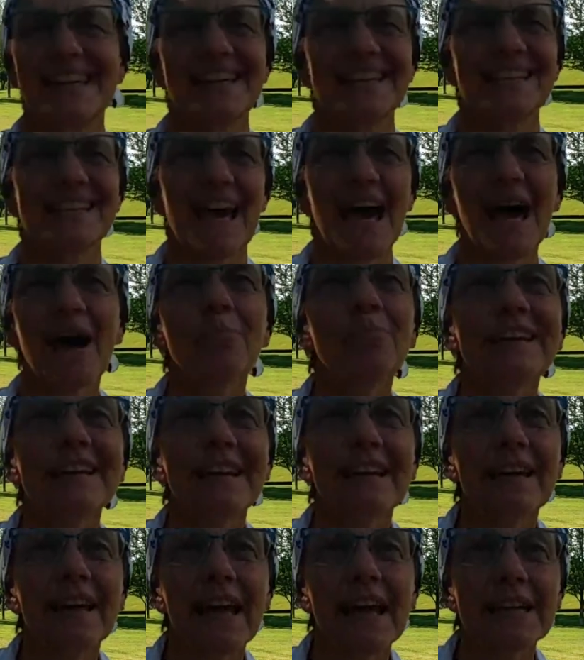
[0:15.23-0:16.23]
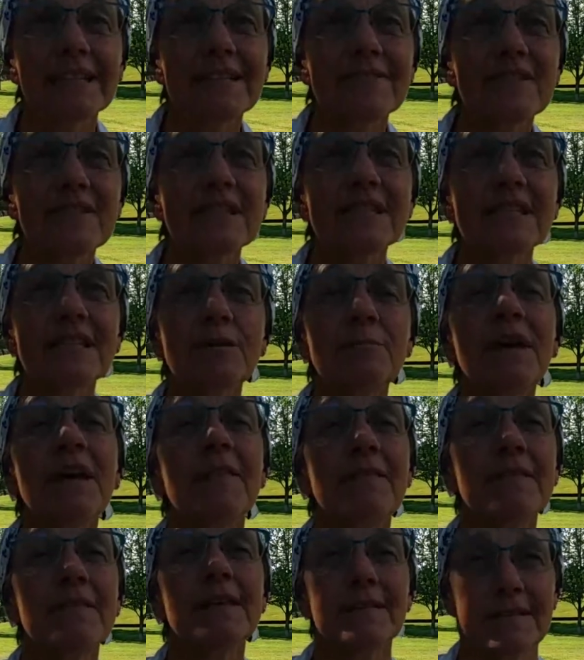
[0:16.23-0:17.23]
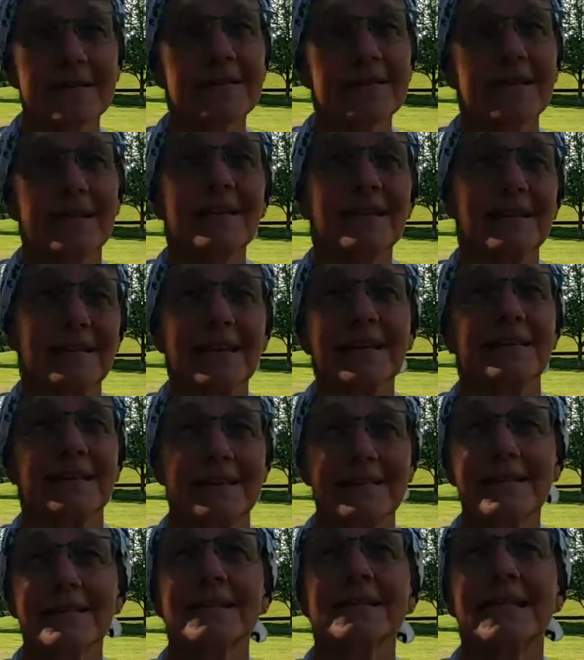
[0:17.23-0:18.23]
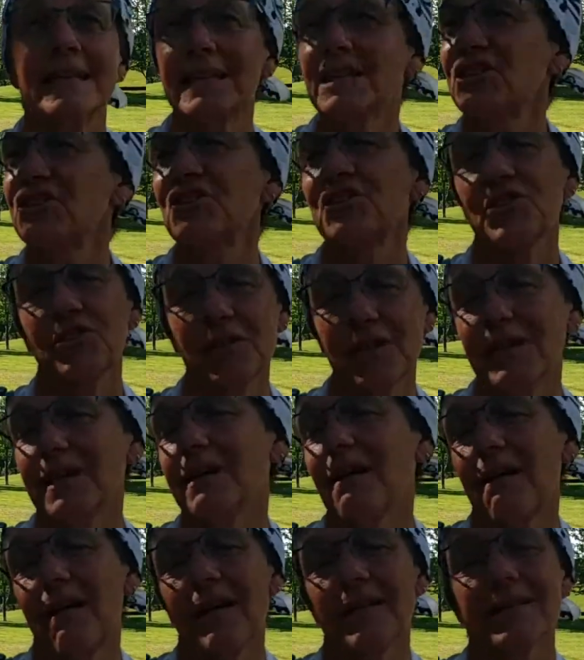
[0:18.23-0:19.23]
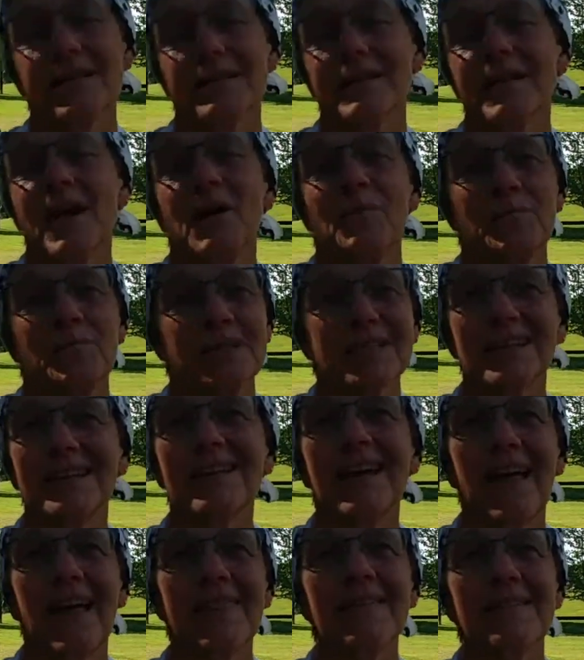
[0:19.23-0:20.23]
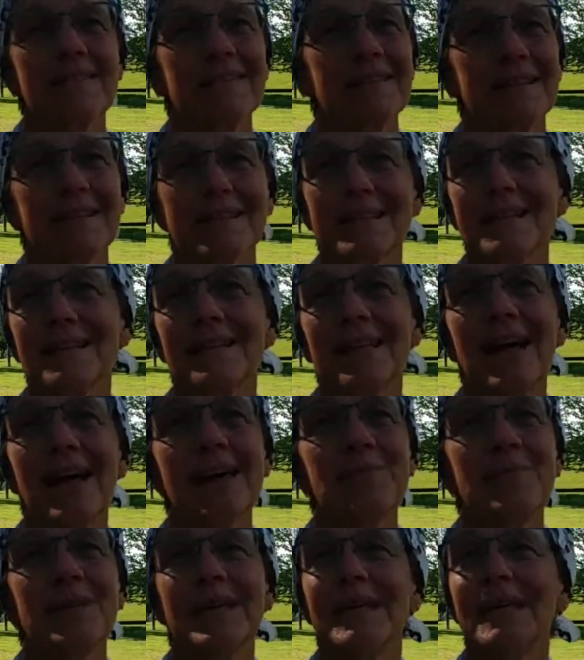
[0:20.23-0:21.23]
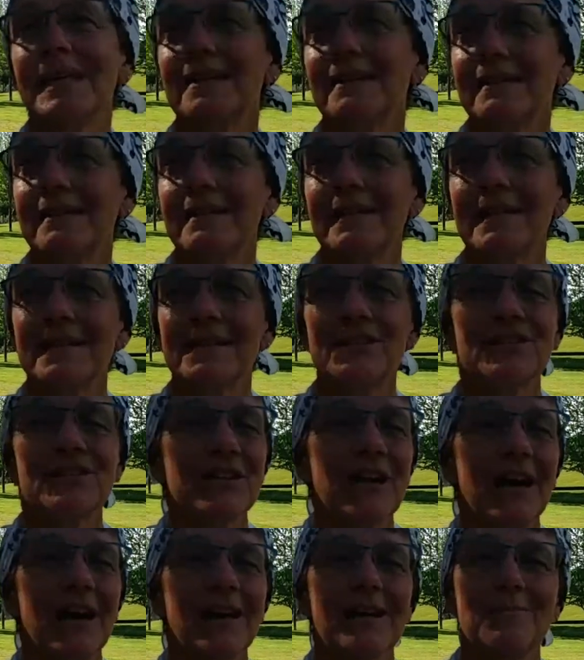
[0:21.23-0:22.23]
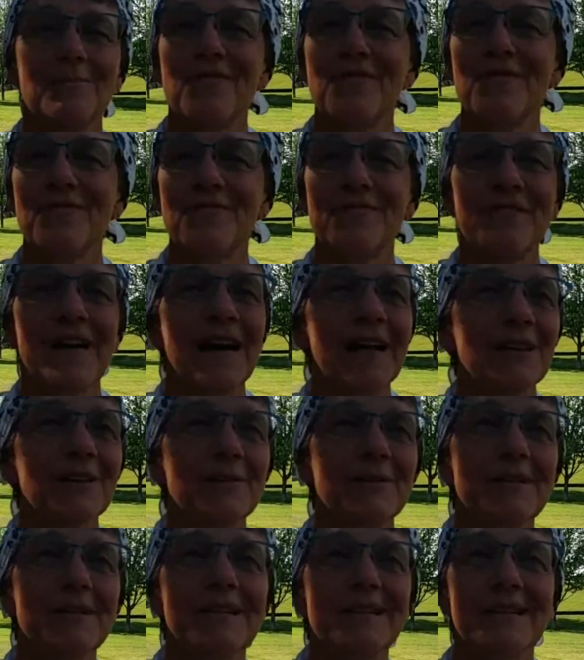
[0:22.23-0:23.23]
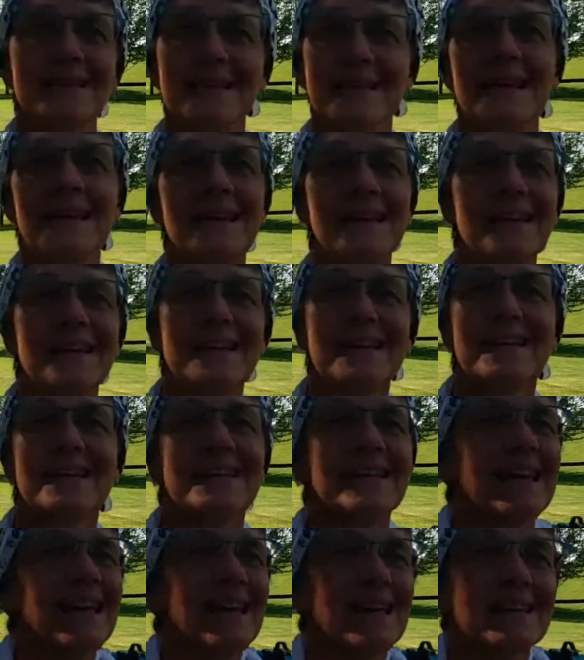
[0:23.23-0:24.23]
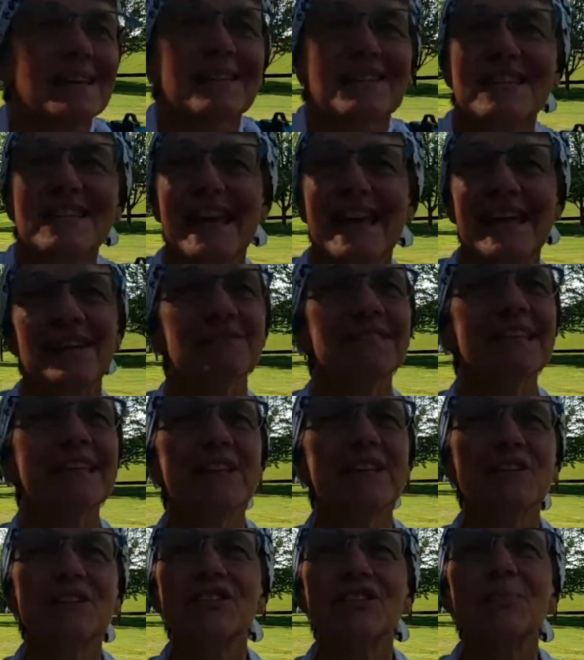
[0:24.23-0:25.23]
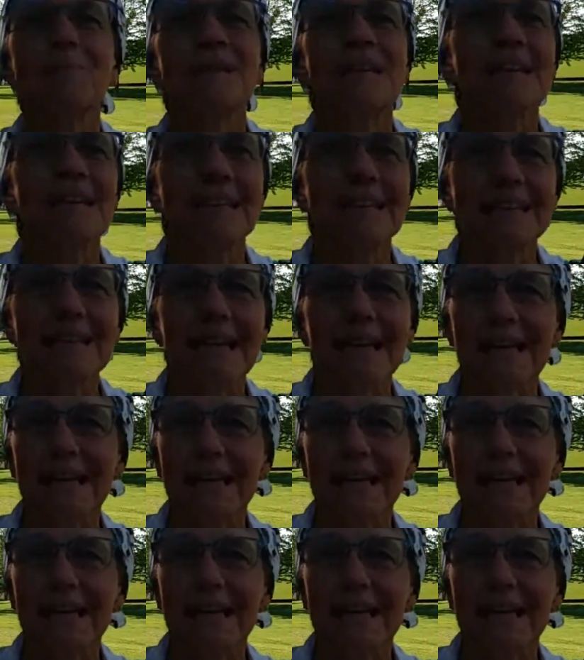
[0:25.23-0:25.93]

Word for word: kind of dabbling in activism, and this is it. Like, this is the issue where it all just comes together. It's climate, it's um, following Native leaders and being in